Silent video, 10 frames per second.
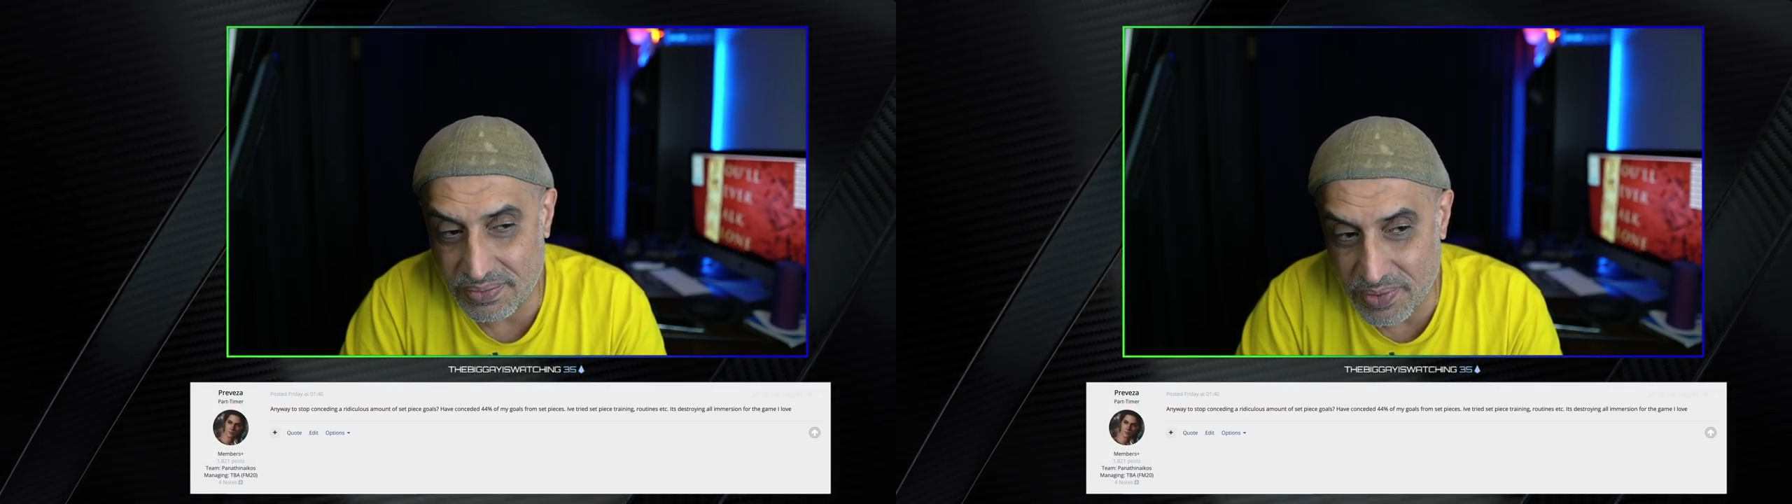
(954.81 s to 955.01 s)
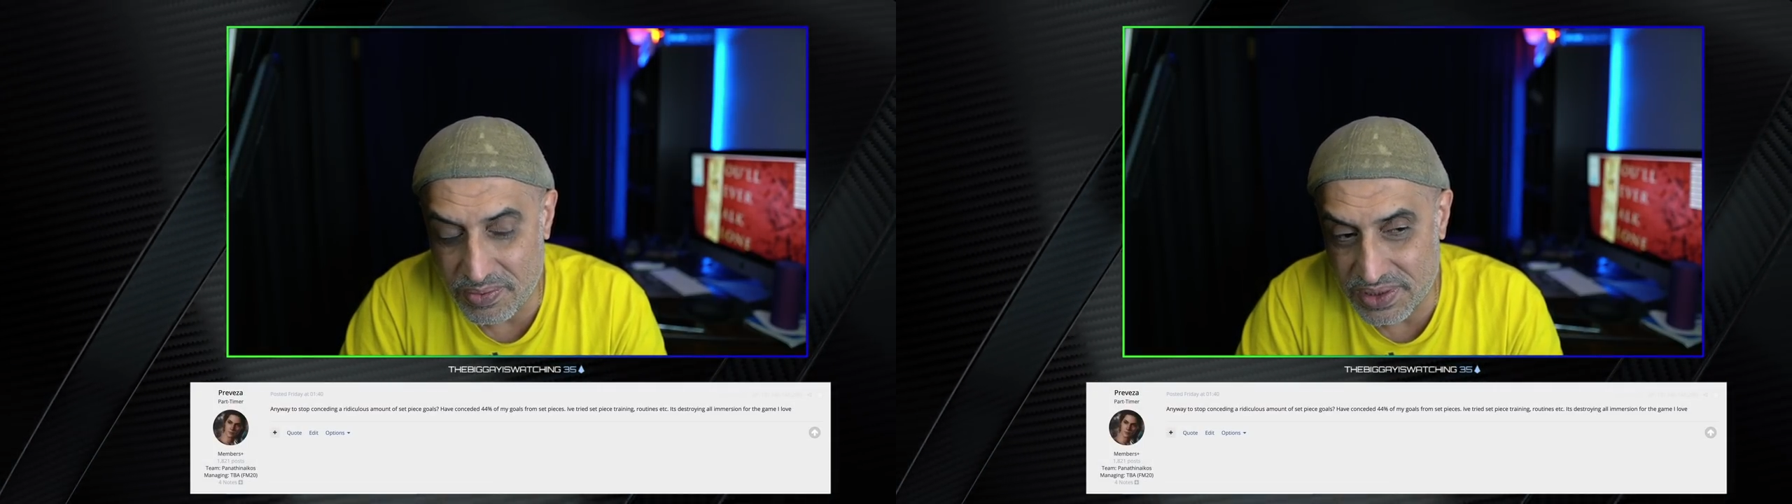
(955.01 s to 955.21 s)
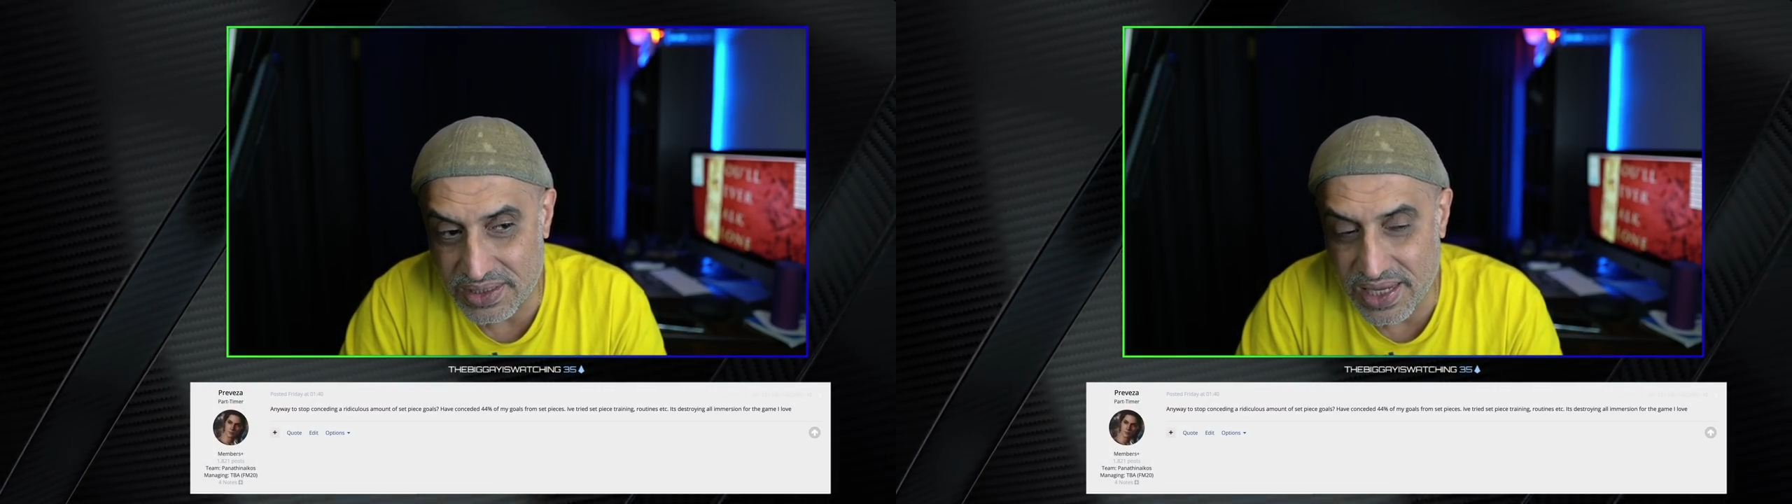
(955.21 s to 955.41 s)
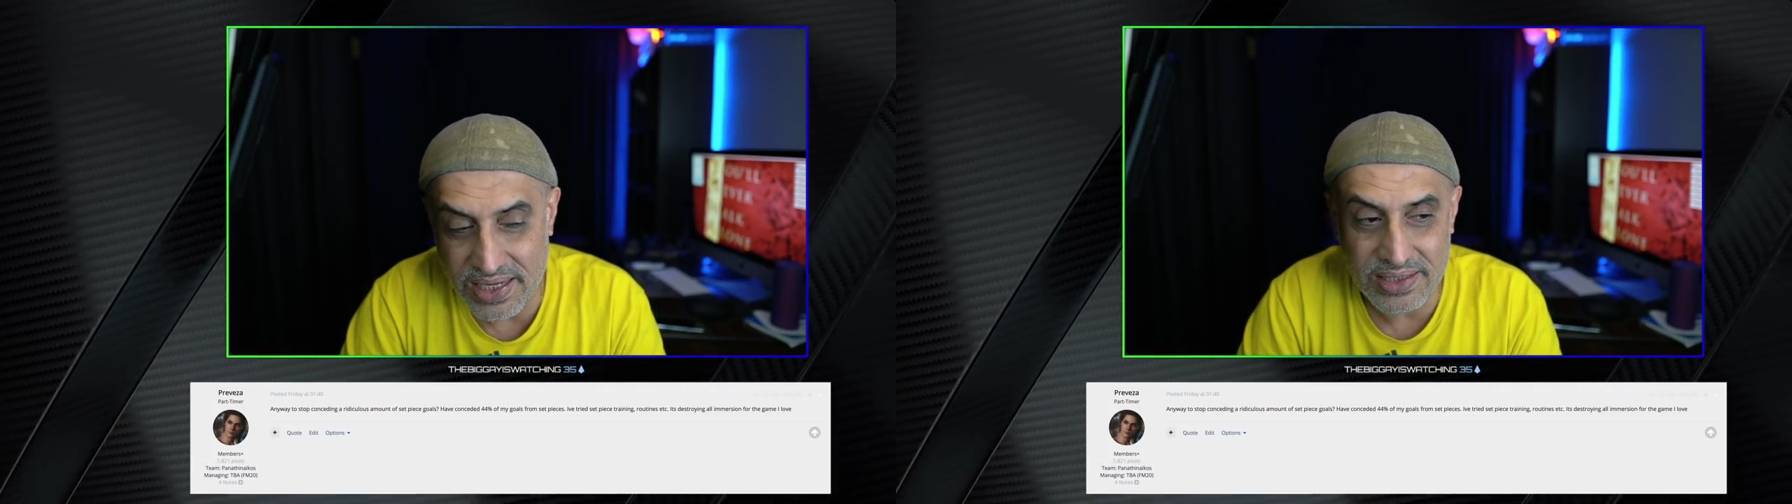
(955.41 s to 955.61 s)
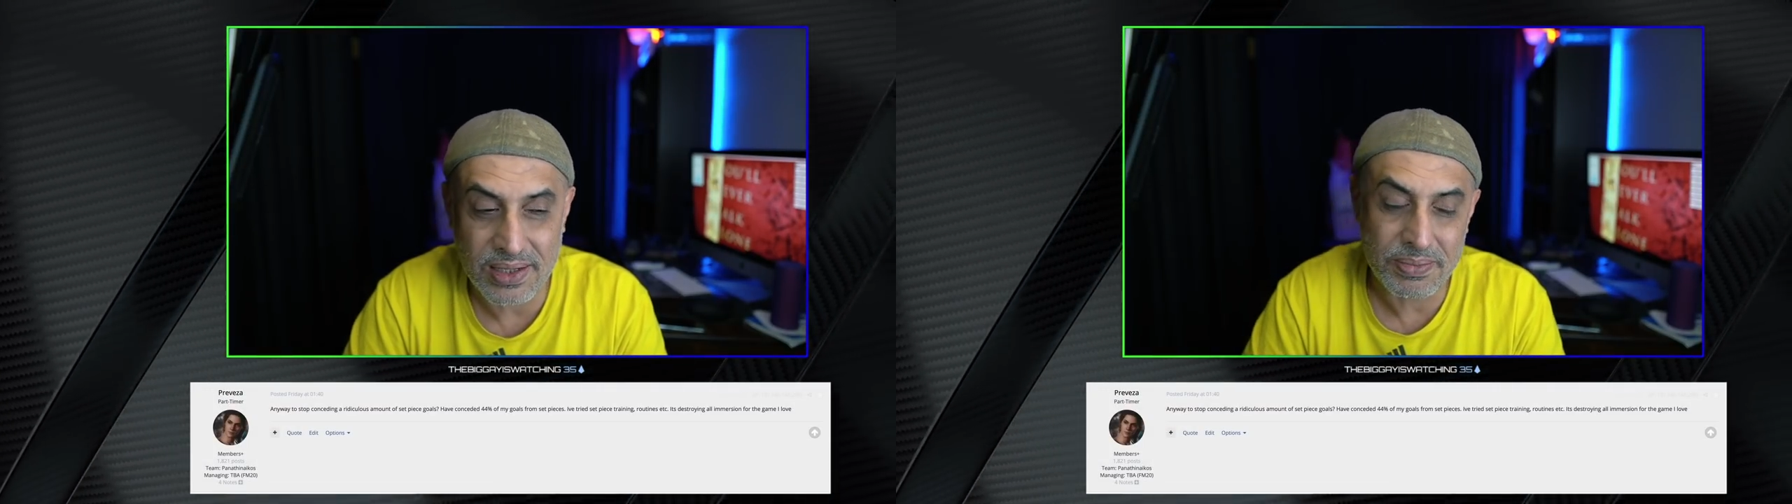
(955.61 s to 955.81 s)
the problem is
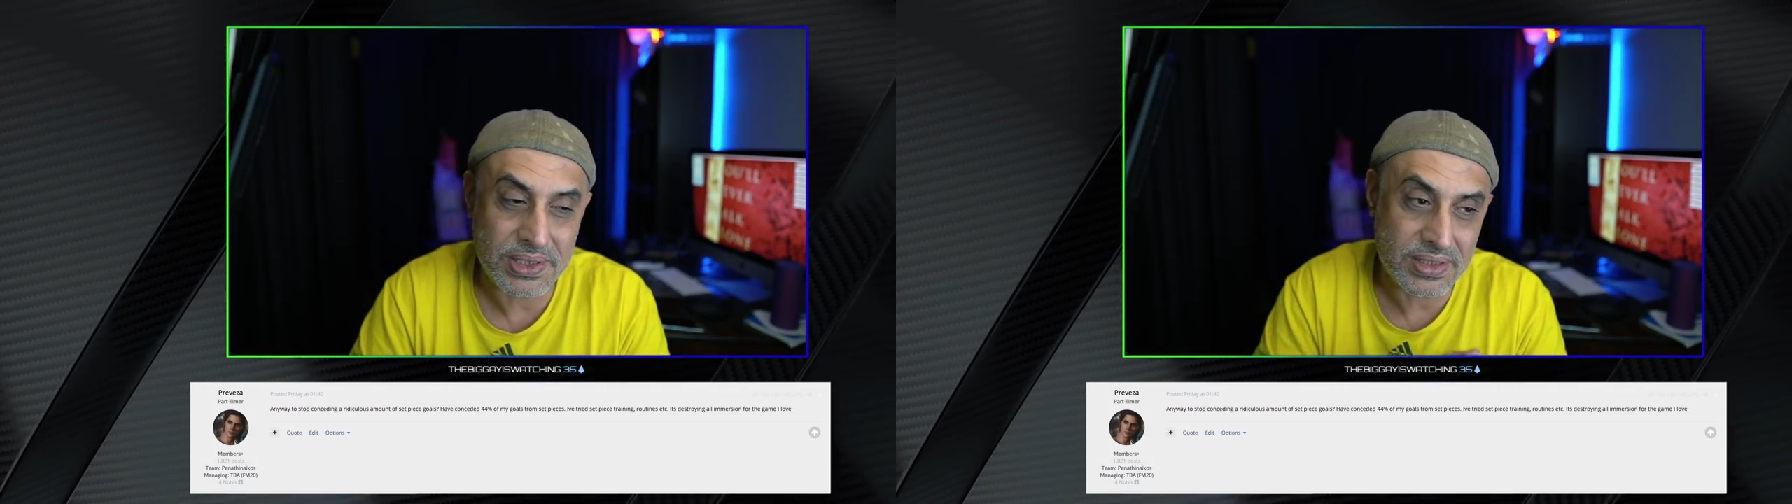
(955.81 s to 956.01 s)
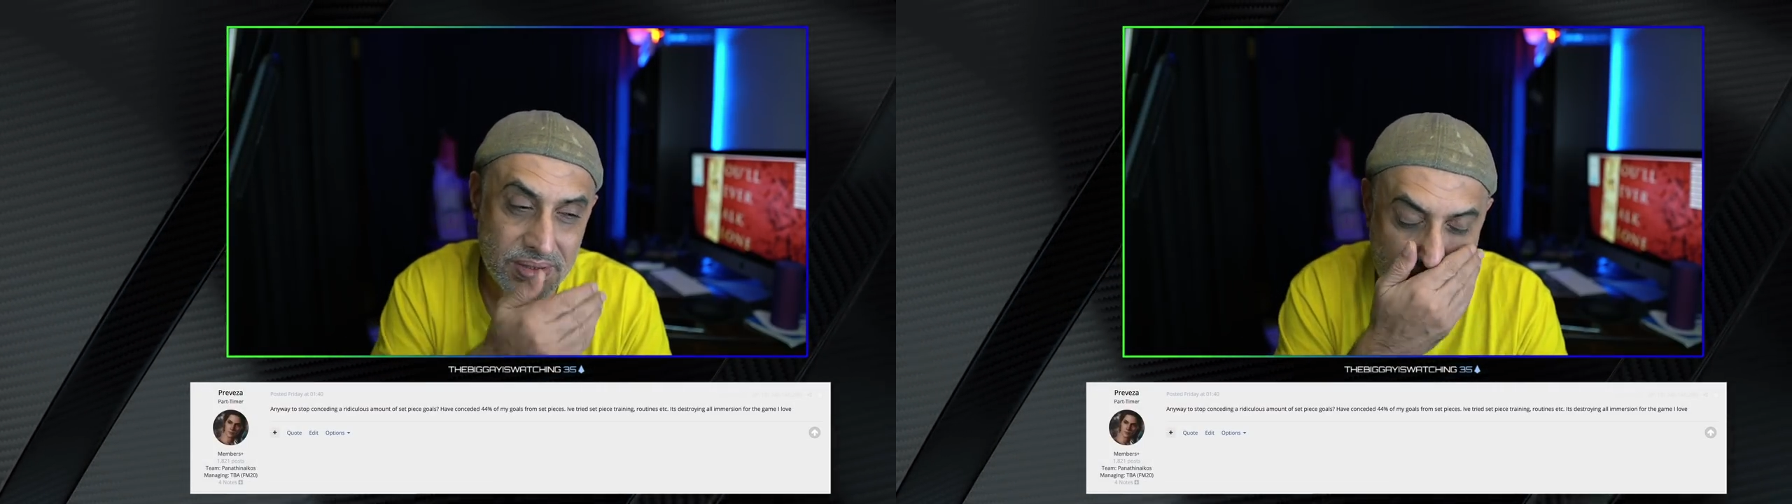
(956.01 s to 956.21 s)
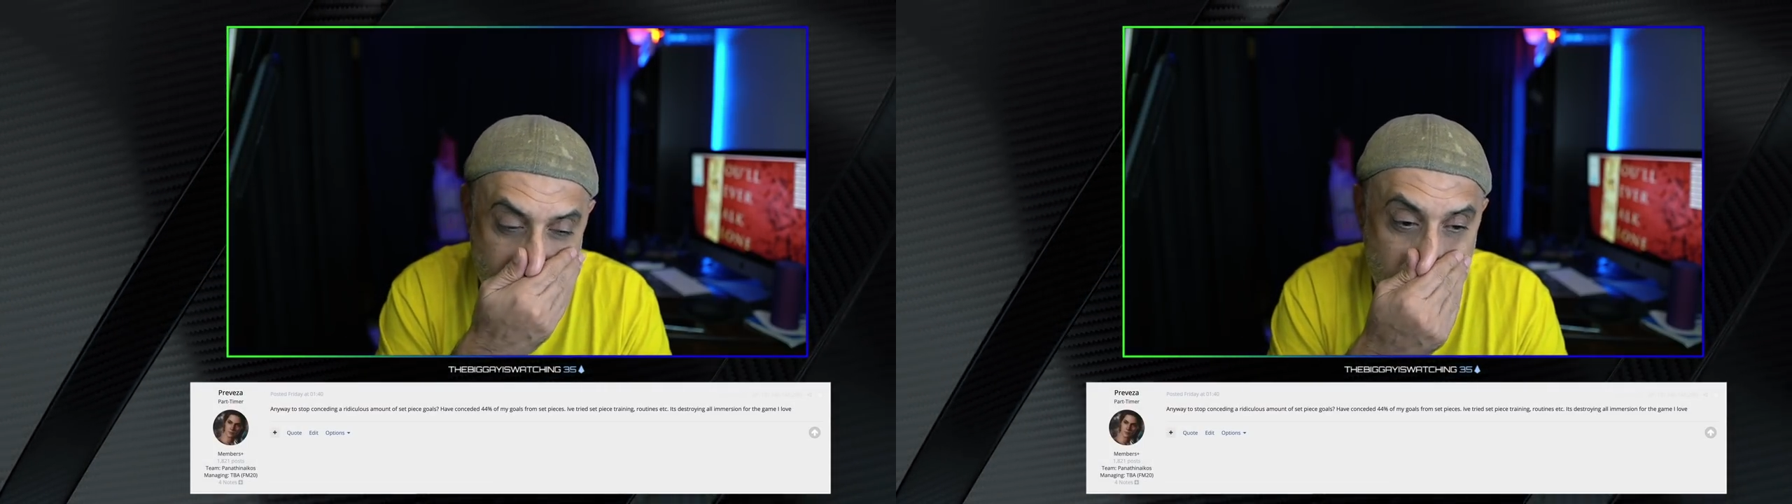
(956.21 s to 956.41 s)
attacking set pieces.